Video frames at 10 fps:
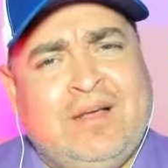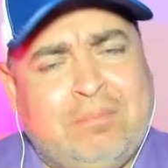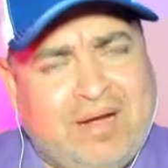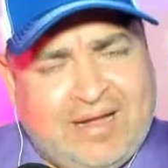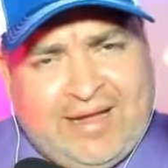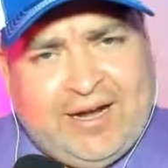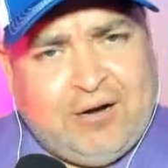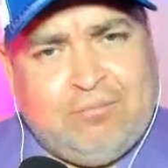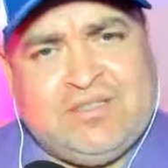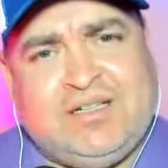My
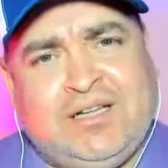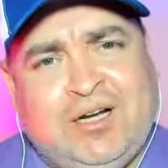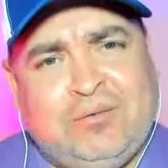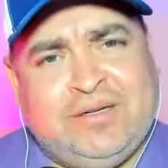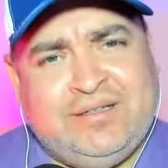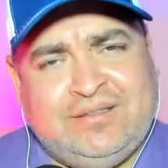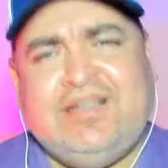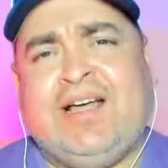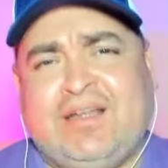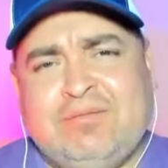hair was glowing.
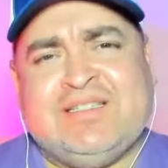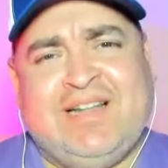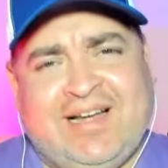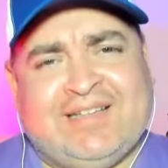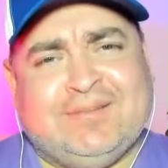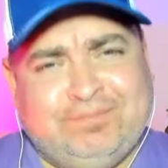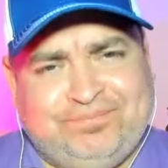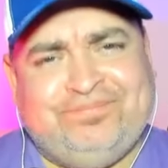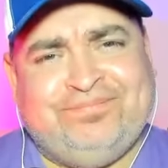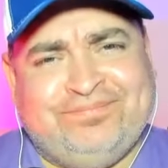Yeah, it was nice.
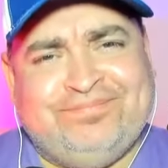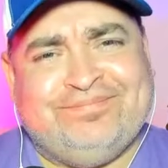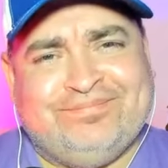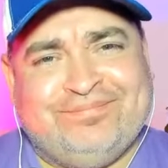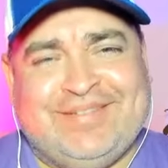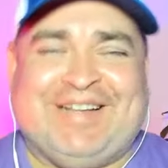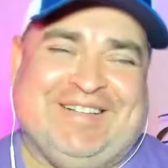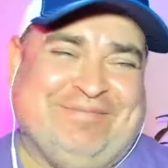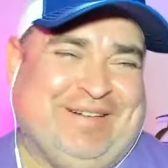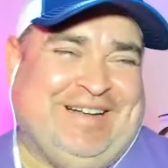Mm-hmm, mm-hmm.
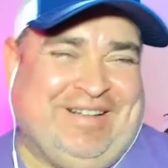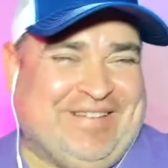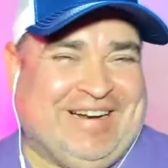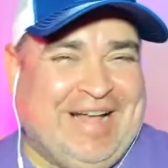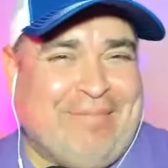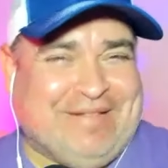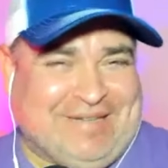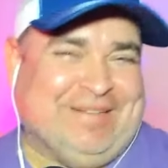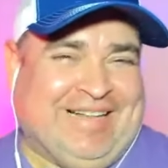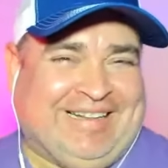That, but I mean, it happened
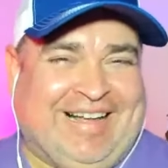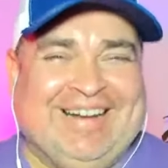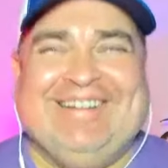something like that.